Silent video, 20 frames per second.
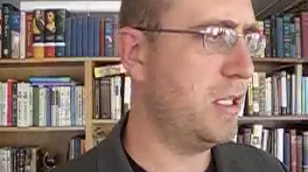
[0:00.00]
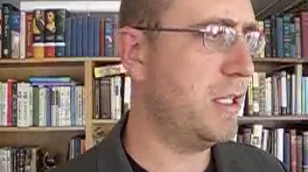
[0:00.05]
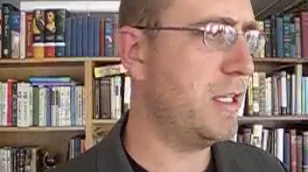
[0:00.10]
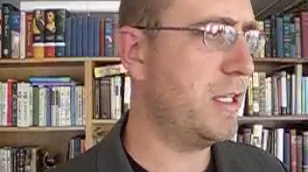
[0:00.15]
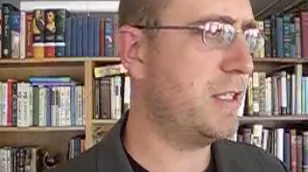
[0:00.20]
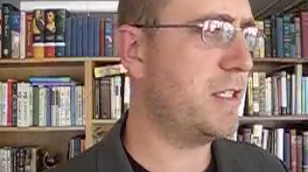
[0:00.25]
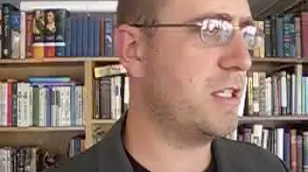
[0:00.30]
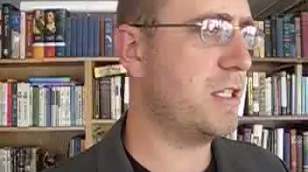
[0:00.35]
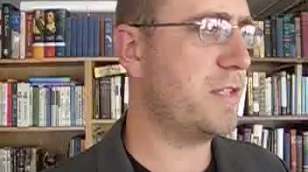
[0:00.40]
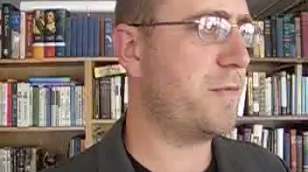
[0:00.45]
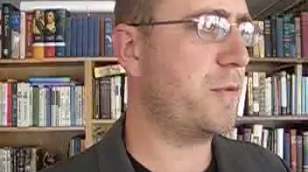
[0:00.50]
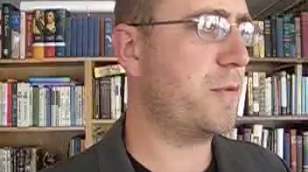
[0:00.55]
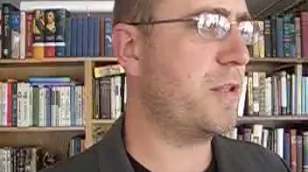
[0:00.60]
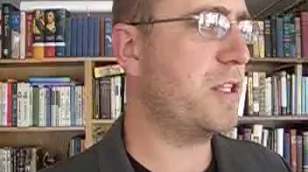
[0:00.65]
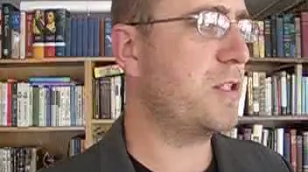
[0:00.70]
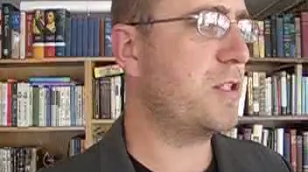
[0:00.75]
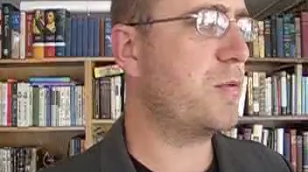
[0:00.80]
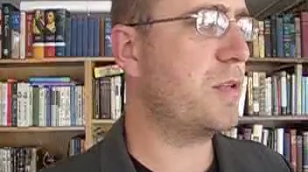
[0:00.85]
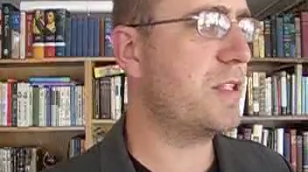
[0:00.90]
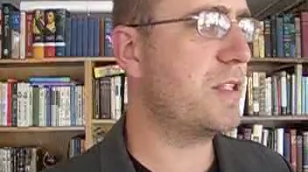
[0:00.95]
He says, For
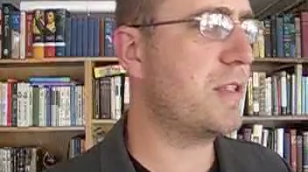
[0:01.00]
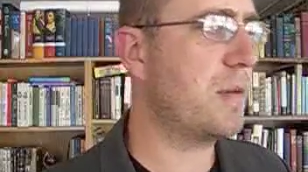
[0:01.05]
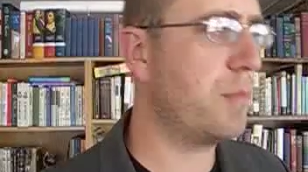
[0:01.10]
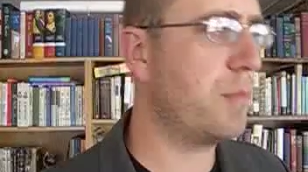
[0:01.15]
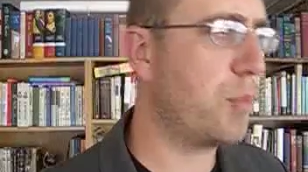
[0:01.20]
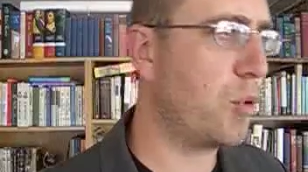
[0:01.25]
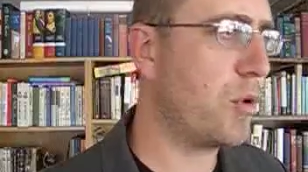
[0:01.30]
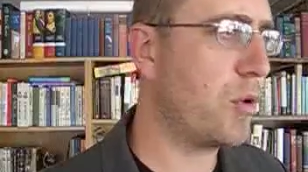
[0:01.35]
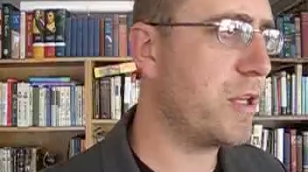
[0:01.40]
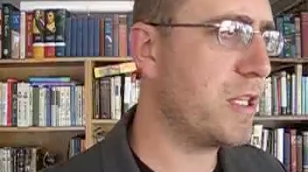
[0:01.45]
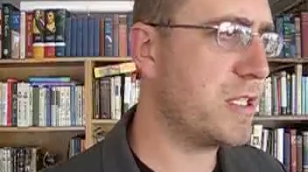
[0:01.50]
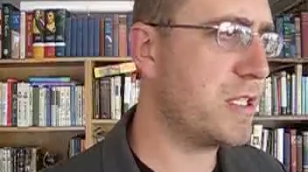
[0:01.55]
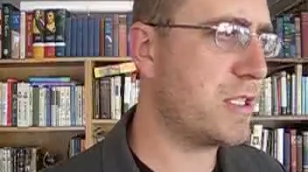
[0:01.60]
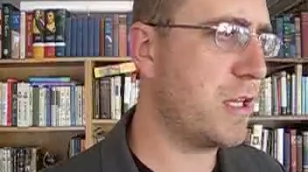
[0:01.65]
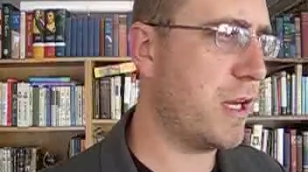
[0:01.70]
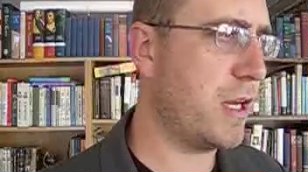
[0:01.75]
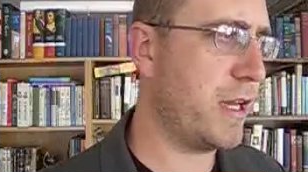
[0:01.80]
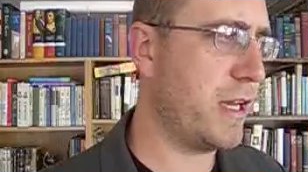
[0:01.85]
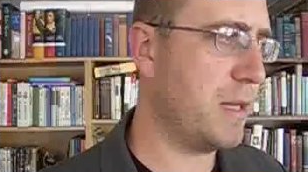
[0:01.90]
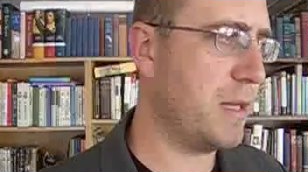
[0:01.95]
this reason a boy is
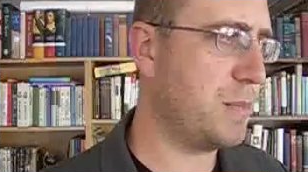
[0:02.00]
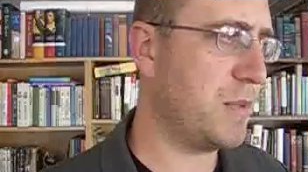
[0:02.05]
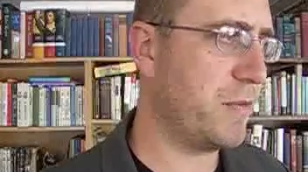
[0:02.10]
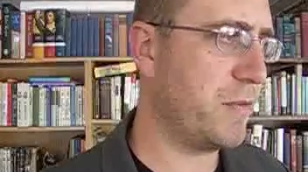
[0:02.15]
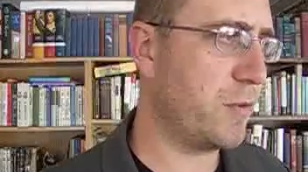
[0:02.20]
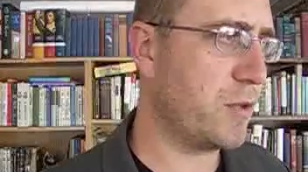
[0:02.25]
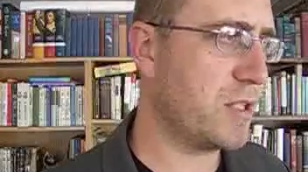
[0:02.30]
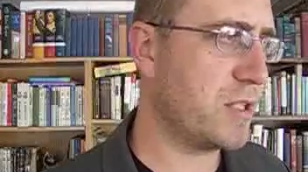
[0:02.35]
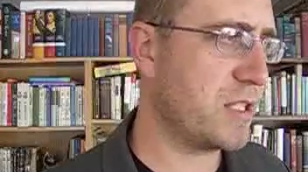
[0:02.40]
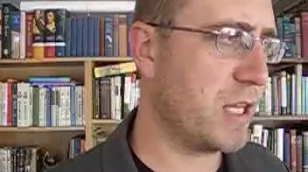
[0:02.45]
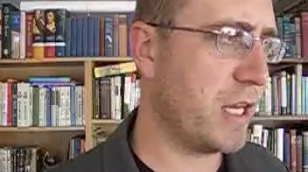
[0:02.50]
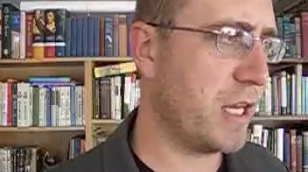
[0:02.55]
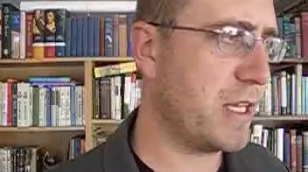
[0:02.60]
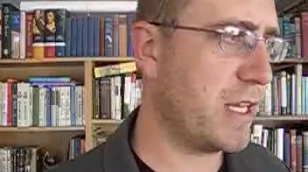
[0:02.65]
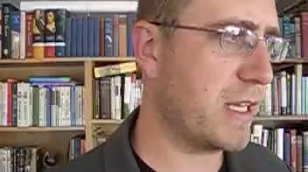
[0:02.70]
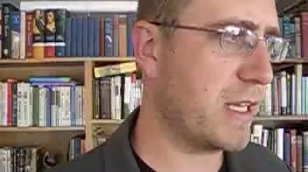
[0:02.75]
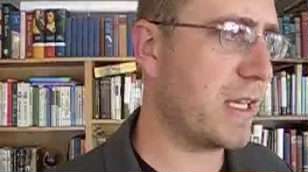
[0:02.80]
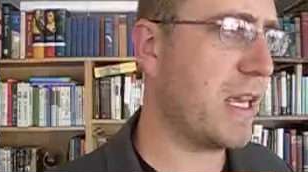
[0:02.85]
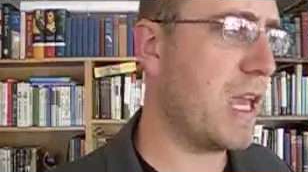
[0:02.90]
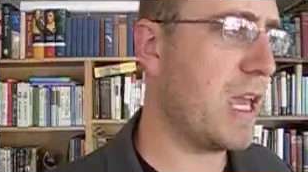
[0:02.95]
not happy, for he is not
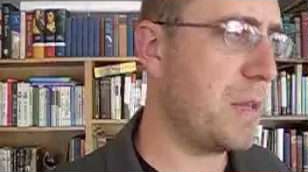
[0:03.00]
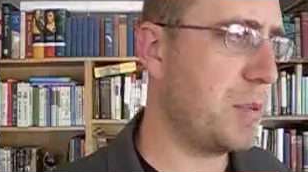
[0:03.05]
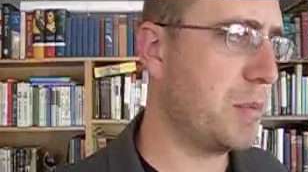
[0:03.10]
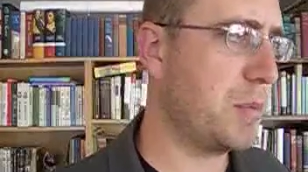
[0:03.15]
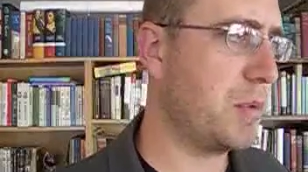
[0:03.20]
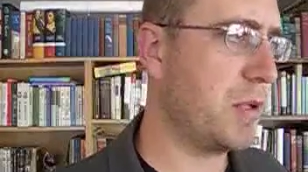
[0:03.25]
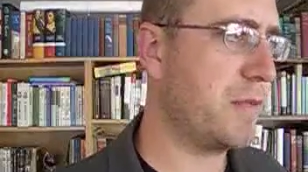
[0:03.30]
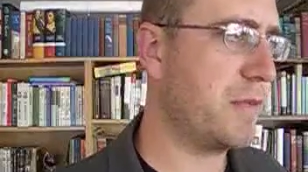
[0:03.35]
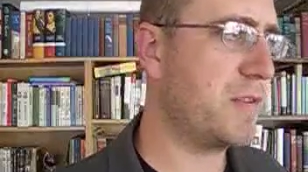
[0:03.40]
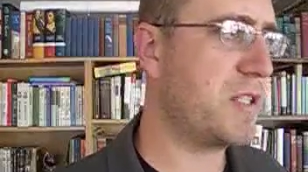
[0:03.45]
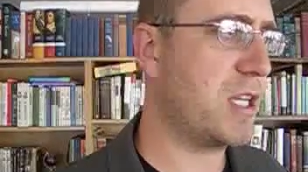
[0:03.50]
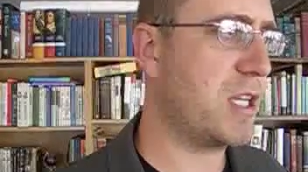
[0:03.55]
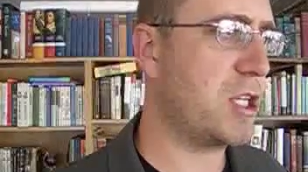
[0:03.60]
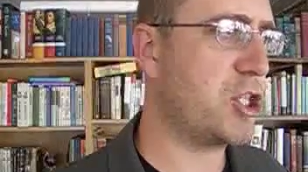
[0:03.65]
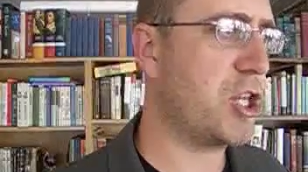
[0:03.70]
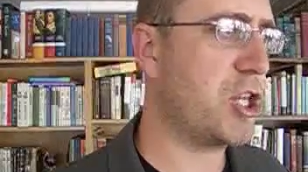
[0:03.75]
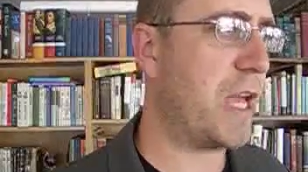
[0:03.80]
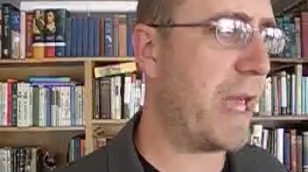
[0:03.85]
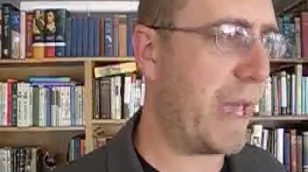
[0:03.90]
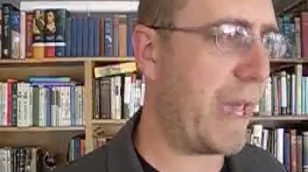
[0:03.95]
yet capable of
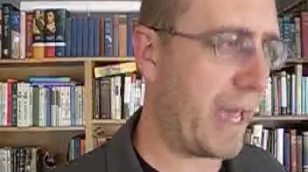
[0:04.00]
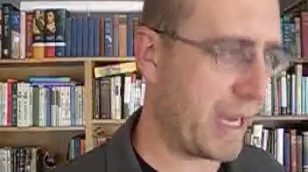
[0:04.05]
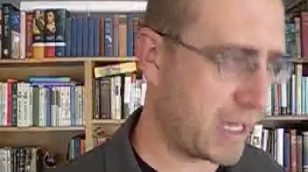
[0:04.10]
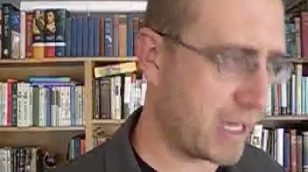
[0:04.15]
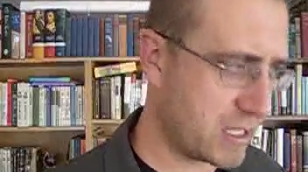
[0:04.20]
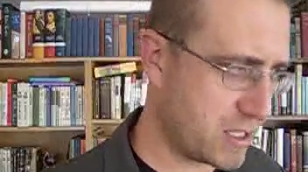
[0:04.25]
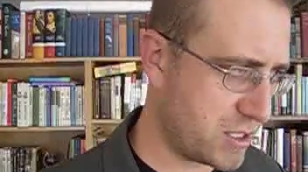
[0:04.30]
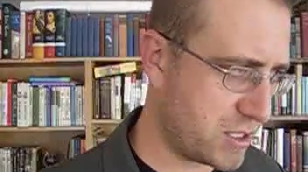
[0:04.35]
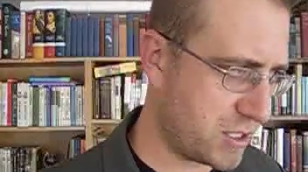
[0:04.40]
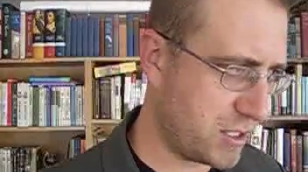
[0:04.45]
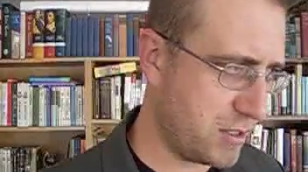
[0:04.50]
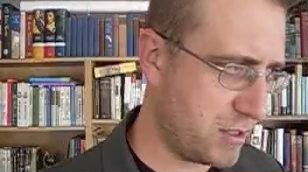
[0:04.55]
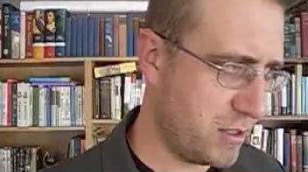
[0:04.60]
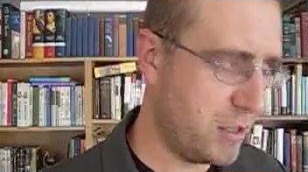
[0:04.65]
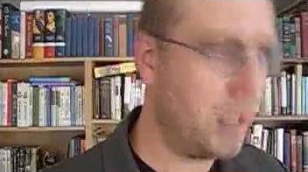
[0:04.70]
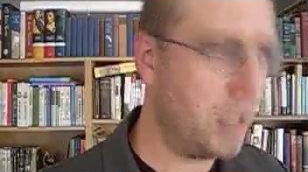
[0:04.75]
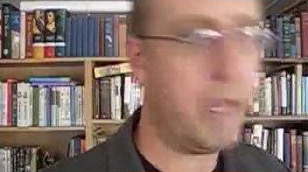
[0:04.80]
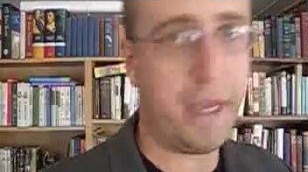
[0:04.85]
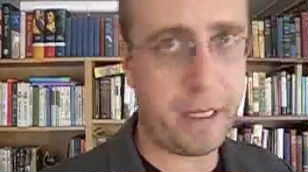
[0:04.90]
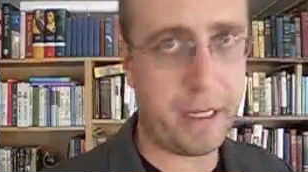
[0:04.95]
such acts,
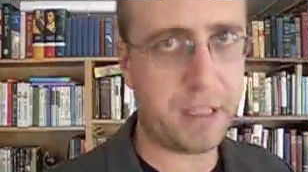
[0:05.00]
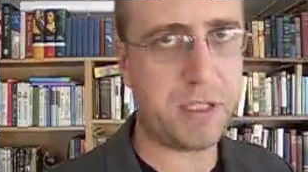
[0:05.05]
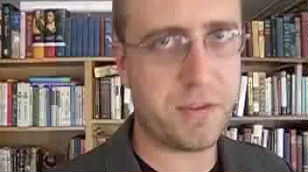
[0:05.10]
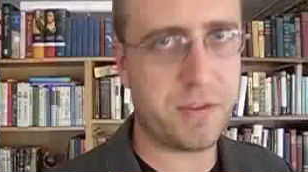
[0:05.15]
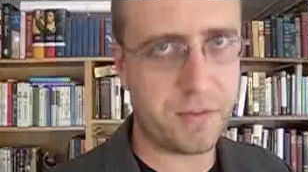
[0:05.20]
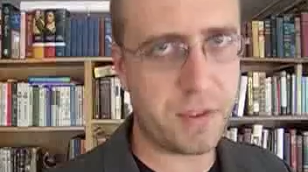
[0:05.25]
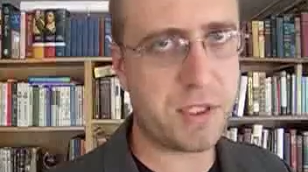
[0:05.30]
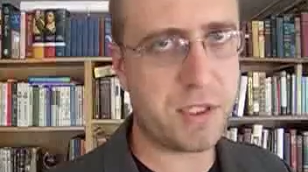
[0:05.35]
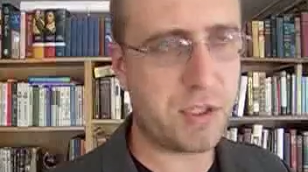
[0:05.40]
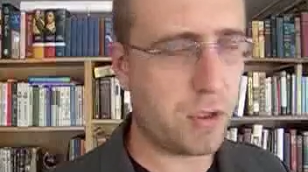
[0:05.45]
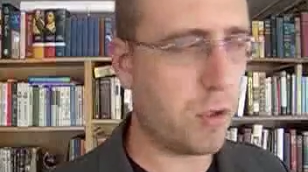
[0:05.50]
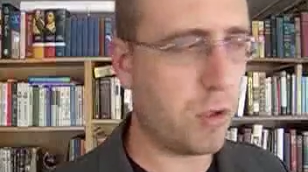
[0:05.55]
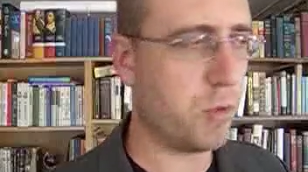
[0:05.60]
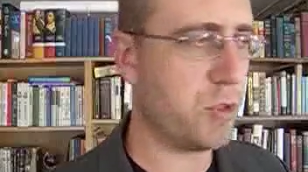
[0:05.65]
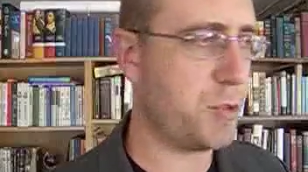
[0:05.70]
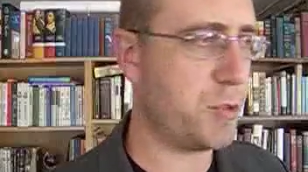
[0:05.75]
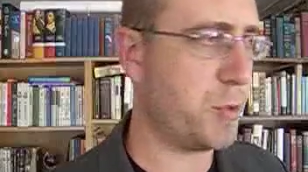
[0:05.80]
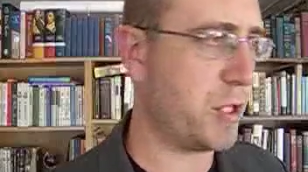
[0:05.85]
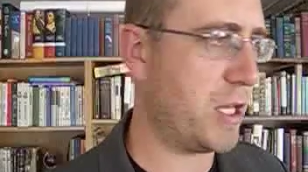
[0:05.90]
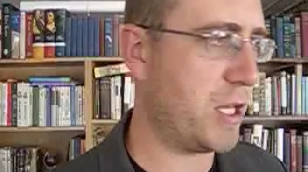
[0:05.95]
acts of the soul
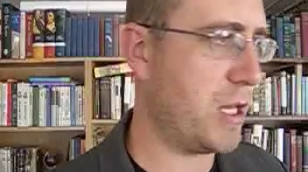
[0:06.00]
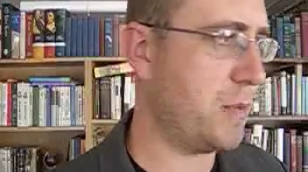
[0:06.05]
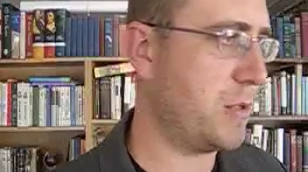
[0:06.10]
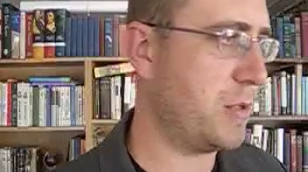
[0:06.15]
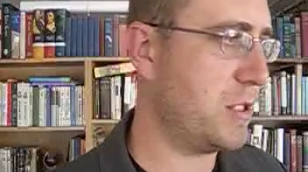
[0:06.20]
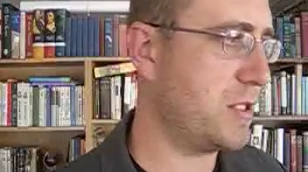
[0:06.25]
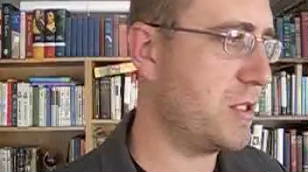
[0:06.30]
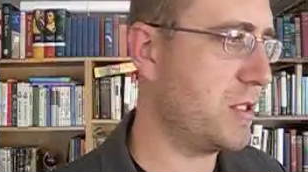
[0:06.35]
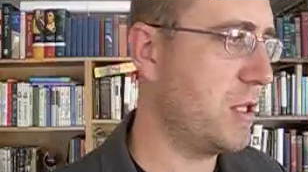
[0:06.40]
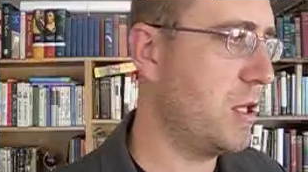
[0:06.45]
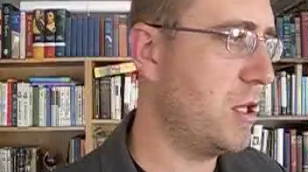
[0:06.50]
which bring happiness,